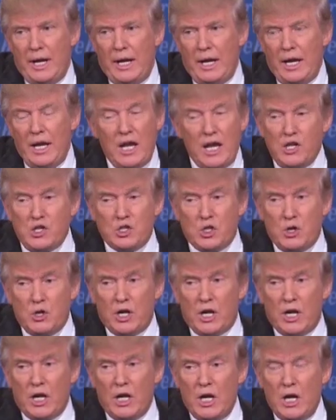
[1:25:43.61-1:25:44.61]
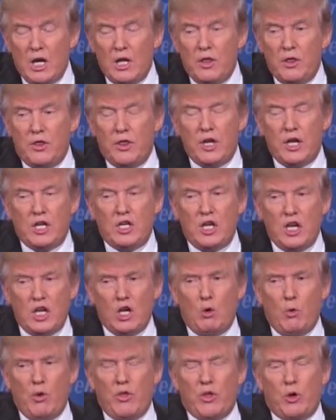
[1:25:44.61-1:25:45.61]
in history. The
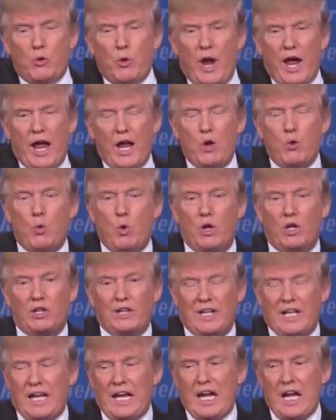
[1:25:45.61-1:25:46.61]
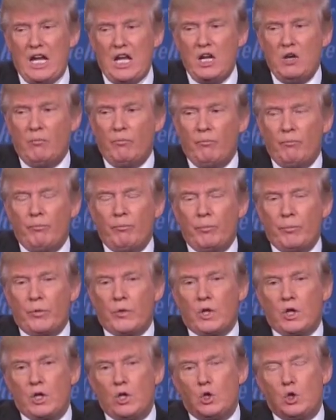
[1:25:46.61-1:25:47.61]
deal with Iran will lead
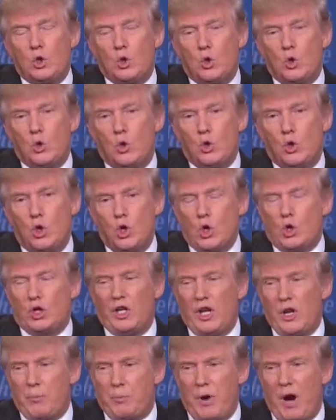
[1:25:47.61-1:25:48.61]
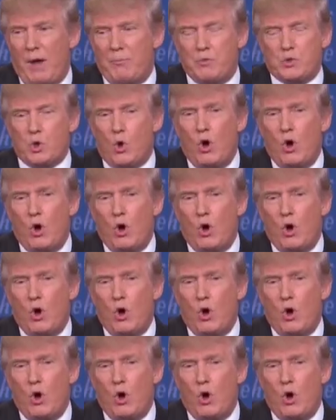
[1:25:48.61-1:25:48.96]
to nuclear problems.